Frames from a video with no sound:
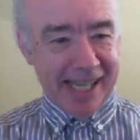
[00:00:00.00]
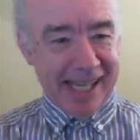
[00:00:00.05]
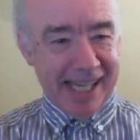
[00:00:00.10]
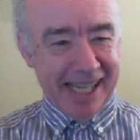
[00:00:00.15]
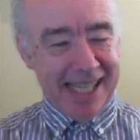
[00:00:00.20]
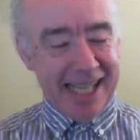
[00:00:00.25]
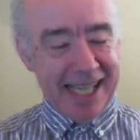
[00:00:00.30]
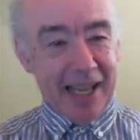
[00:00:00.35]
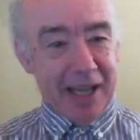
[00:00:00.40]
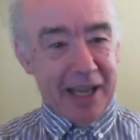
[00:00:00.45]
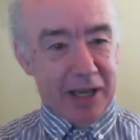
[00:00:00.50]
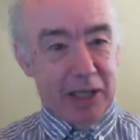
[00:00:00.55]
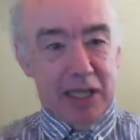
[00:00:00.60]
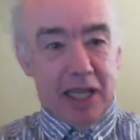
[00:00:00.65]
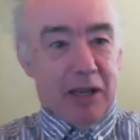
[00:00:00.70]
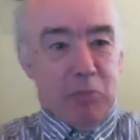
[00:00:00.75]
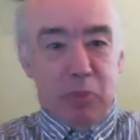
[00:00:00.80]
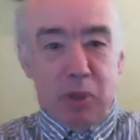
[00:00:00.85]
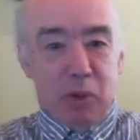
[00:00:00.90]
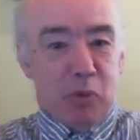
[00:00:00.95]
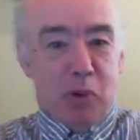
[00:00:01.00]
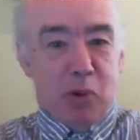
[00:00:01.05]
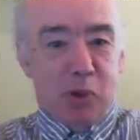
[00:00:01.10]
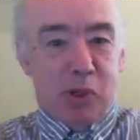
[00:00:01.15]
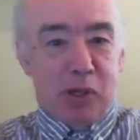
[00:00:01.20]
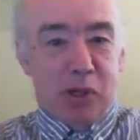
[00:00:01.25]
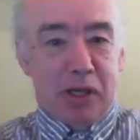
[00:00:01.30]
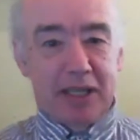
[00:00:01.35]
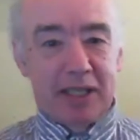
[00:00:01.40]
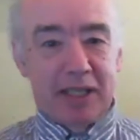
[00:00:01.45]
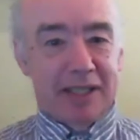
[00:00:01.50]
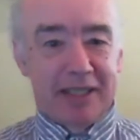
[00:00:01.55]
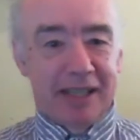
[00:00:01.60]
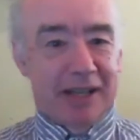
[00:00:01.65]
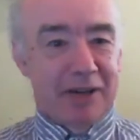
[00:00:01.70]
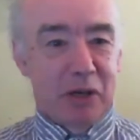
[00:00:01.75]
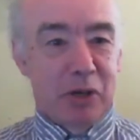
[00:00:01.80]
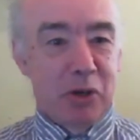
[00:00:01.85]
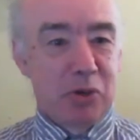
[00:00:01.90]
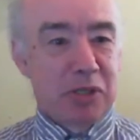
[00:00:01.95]
Yeah, I like being rewarded. You know,
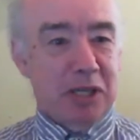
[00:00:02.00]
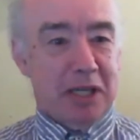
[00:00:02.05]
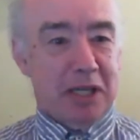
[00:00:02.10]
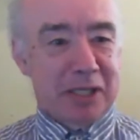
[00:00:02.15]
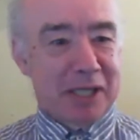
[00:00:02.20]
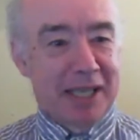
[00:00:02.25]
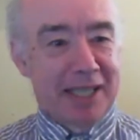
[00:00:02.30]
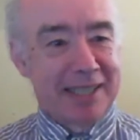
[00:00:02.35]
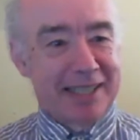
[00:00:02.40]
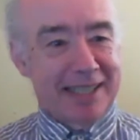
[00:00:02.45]
who doesn't?